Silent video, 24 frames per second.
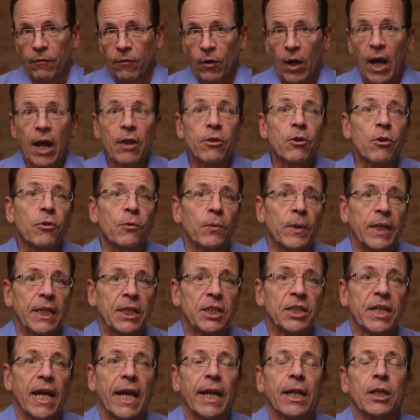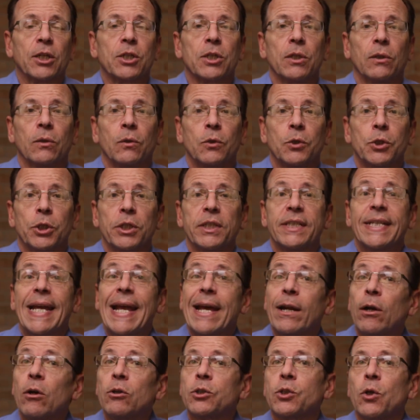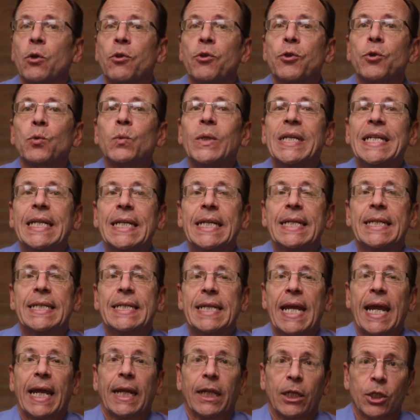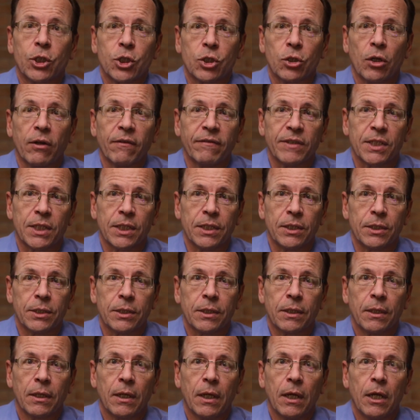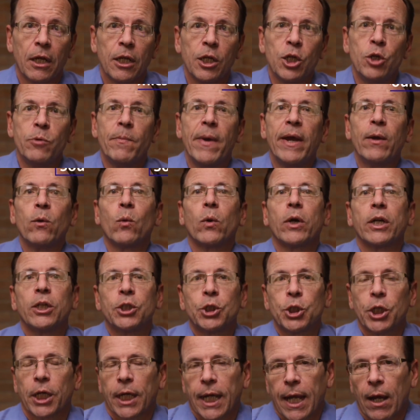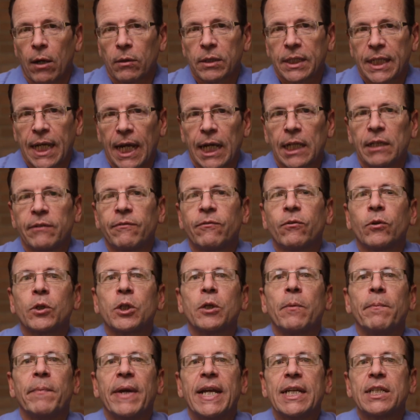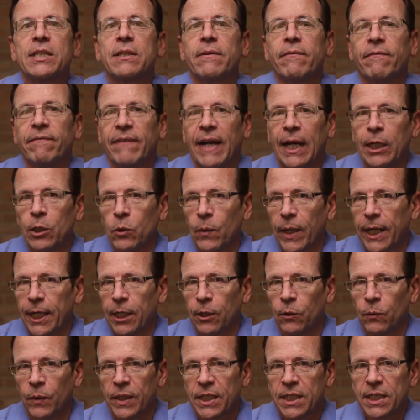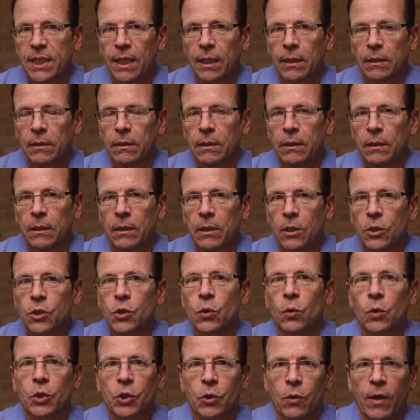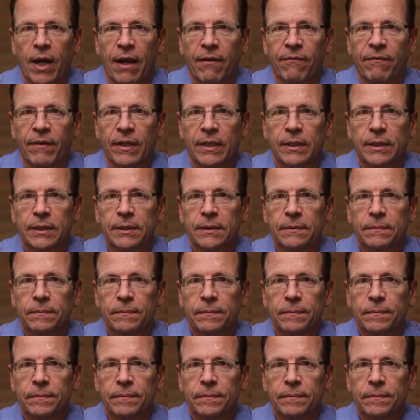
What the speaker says: For other 3D scanning solutions and also 3D scanning services, you may want to check out California-based value-added reseller Source Graphics.